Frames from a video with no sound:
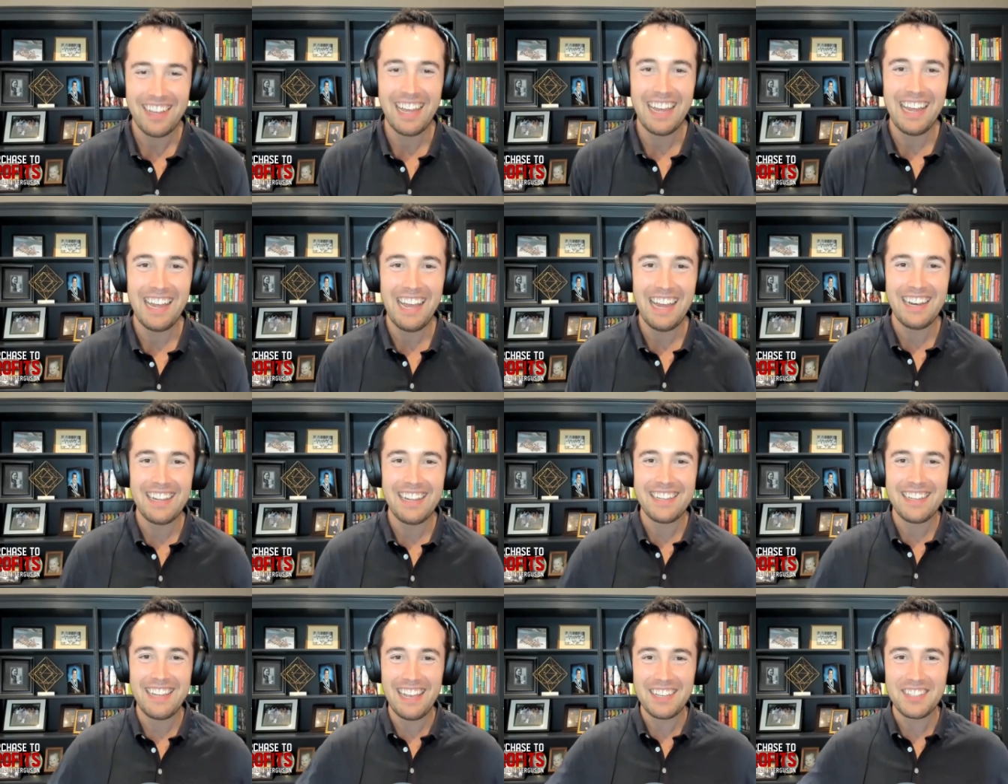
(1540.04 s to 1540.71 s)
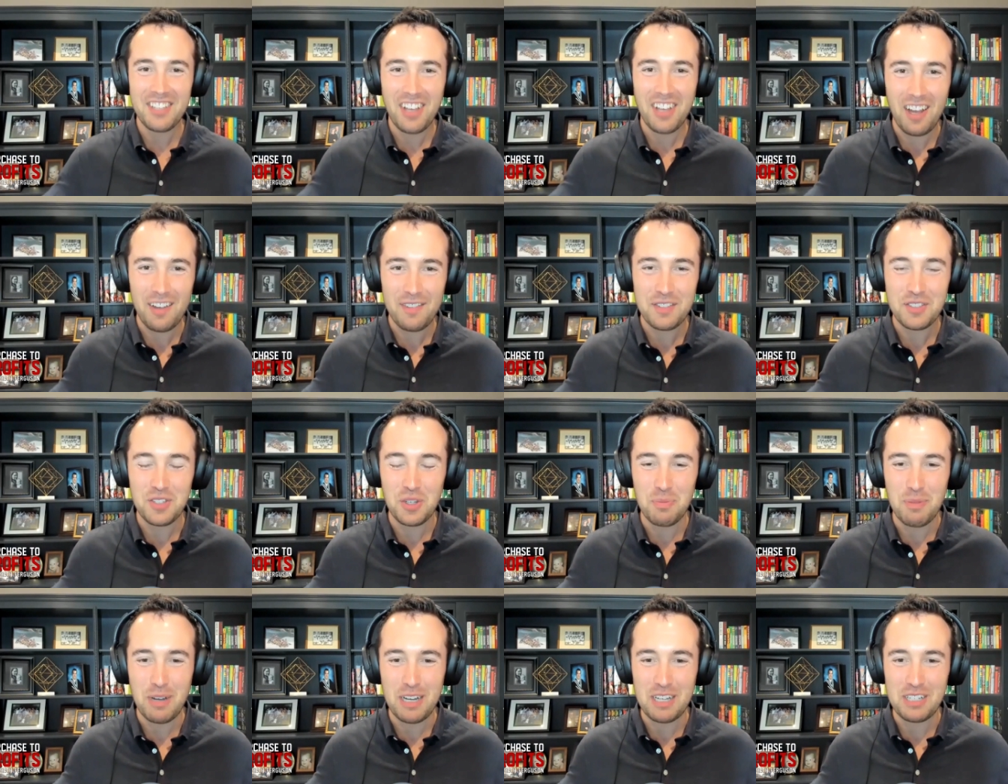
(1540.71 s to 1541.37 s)
and it takes off
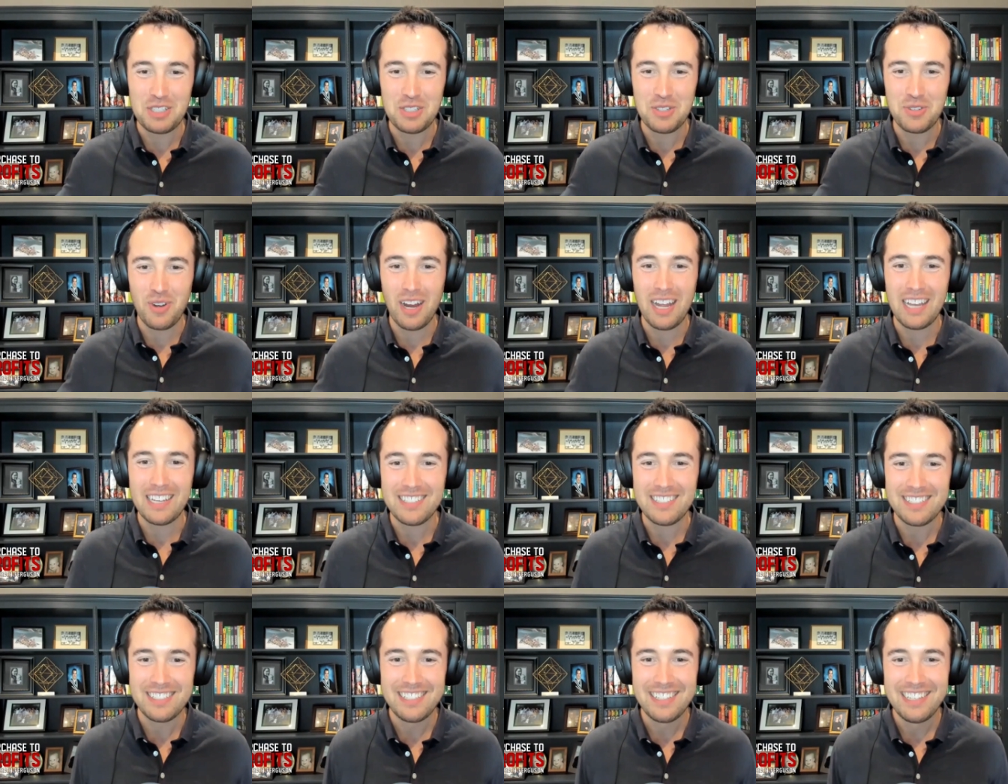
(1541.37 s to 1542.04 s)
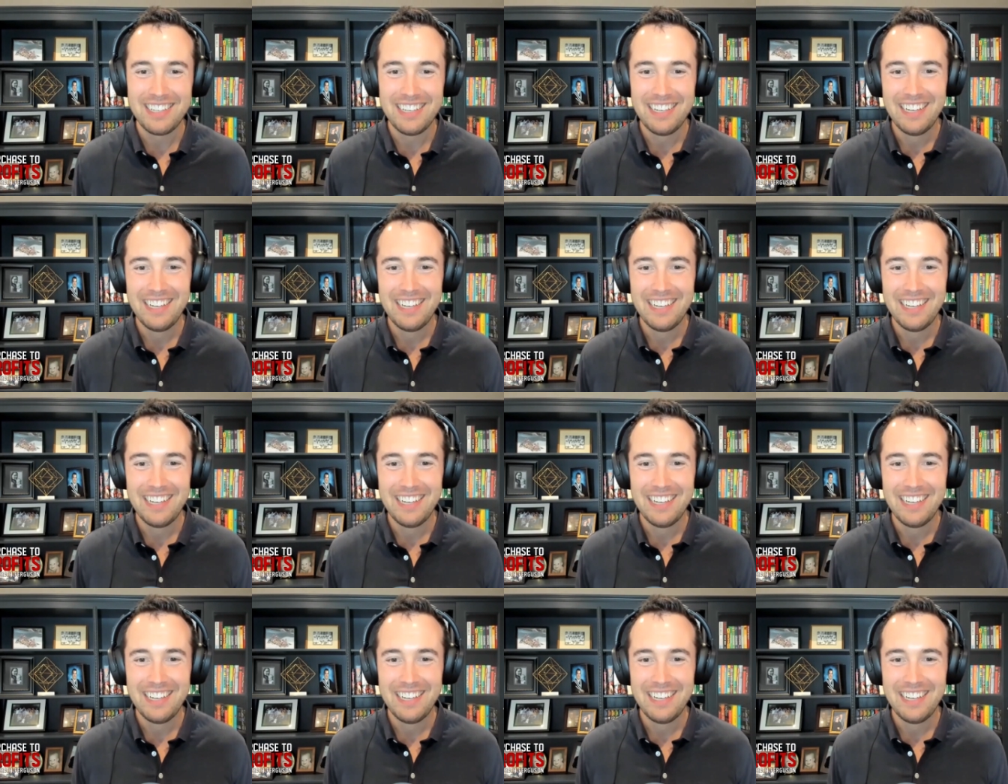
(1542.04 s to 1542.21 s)
so much stress